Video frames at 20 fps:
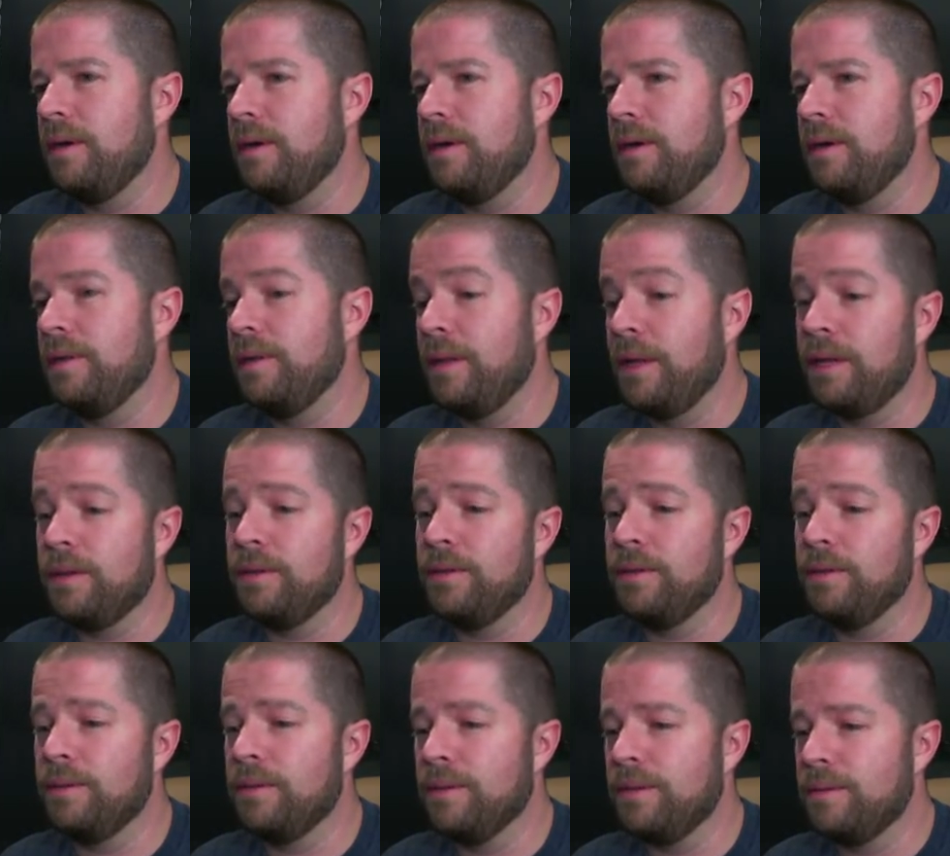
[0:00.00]
That'll do it
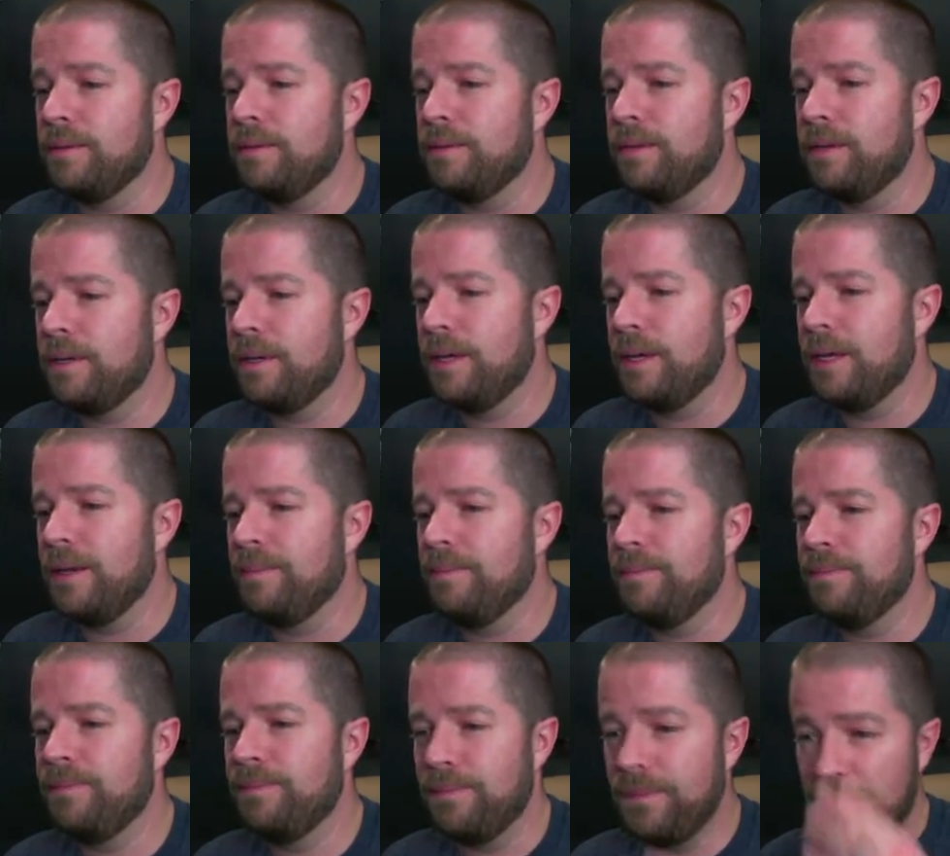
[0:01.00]
though. Good game.
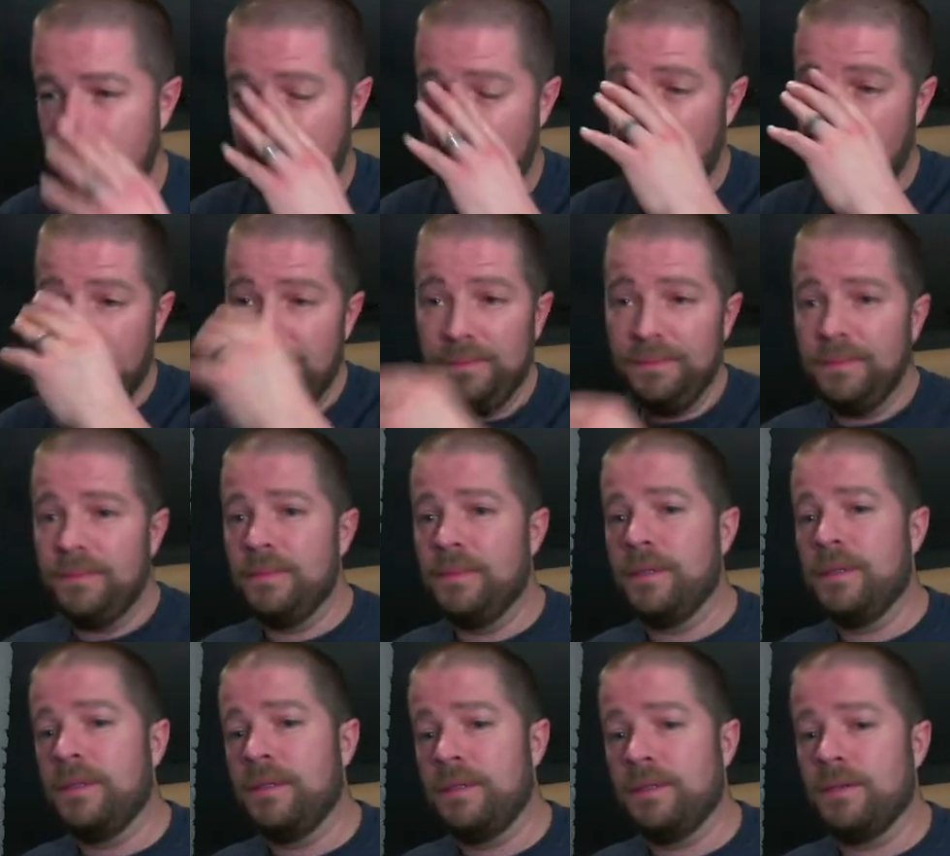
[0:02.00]

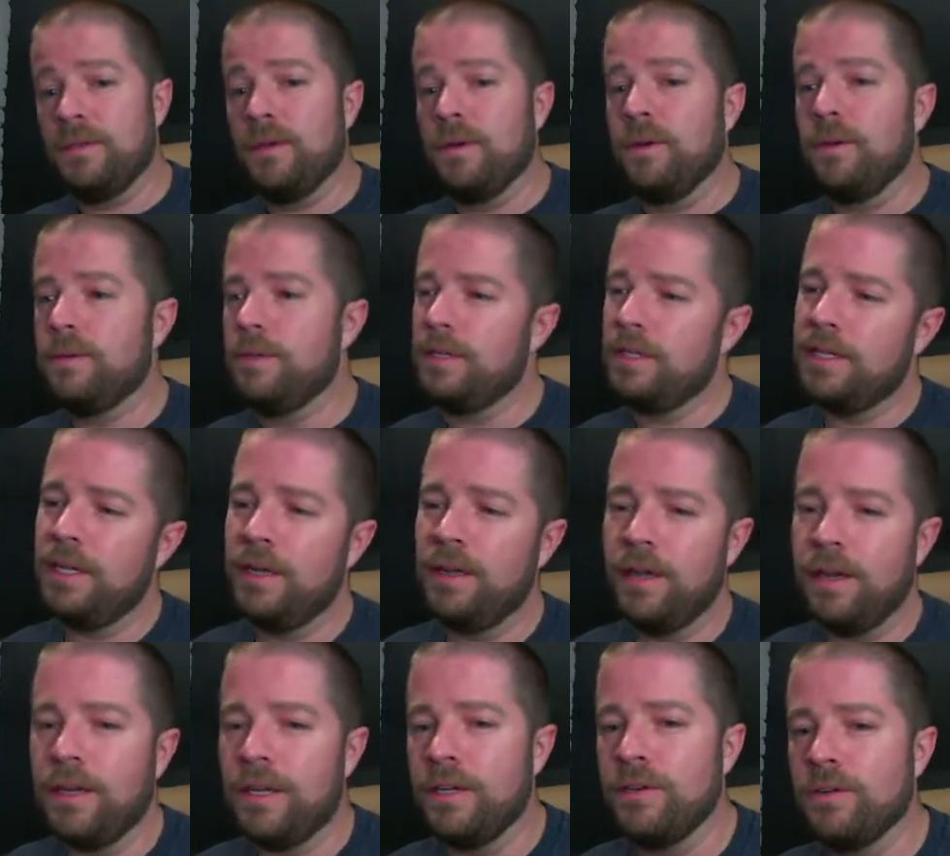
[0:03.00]
So just unlucky
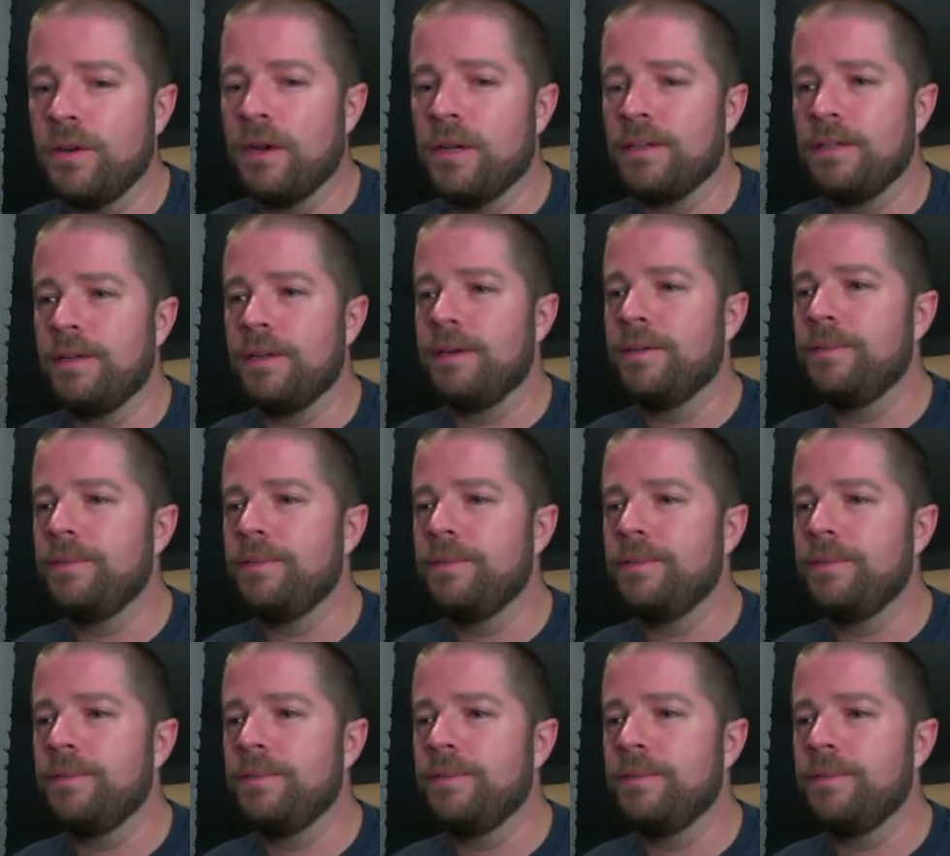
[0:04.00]
draws there.